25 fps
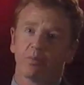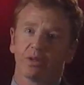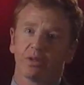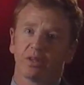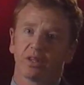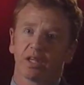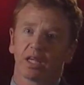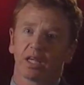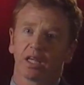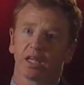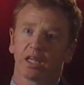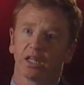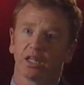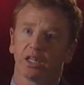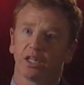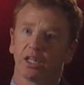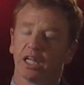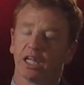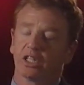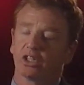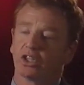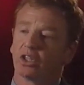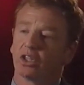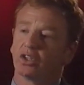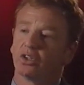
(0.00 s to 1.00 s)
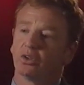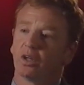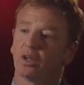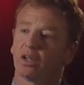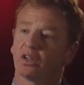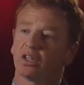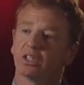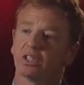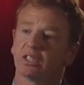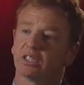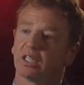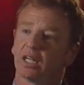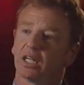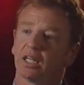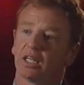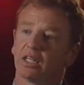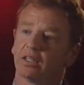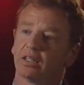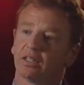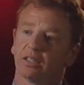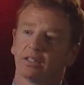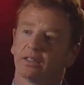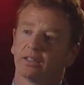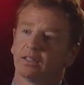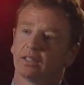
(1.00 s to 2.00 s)
remember thinking, let's not do nothing
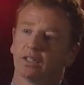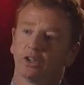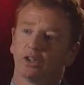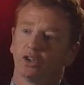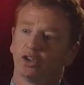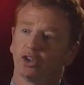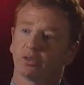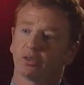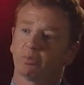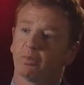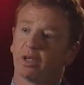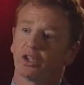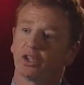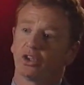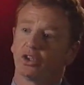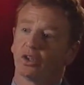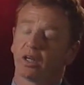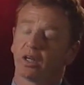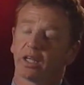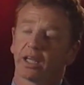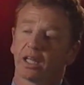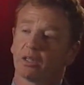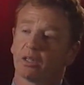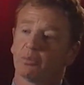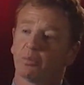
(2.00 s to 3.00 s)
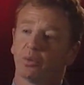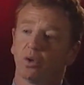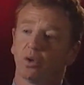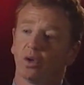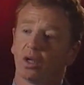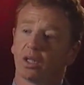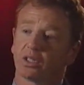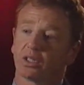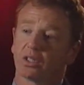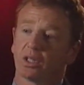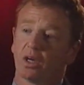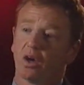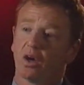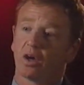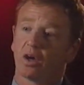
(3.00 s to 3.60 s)
silly. Just make sure I get the ball on